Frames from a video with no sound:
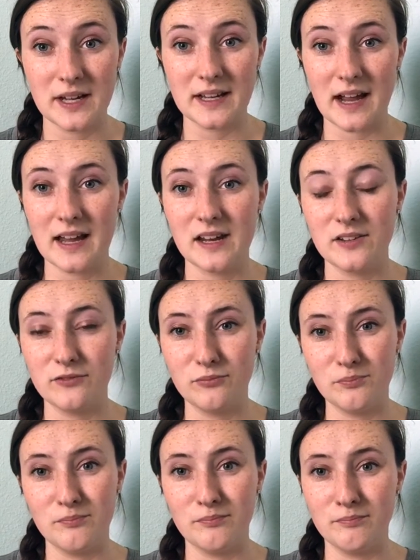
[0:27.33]
I kind
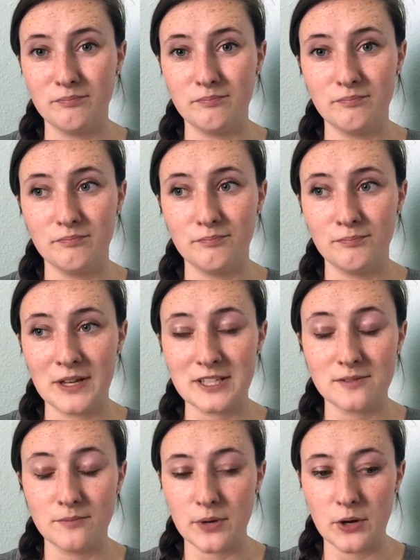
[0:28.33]
of mix
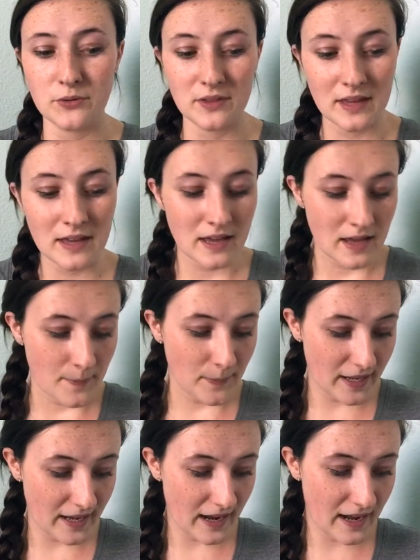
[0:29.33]
them both.
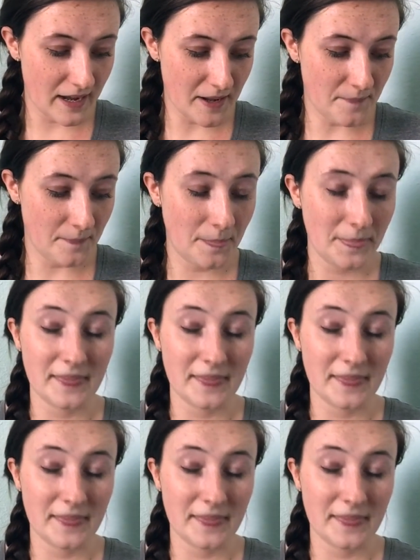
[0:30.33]
But, um,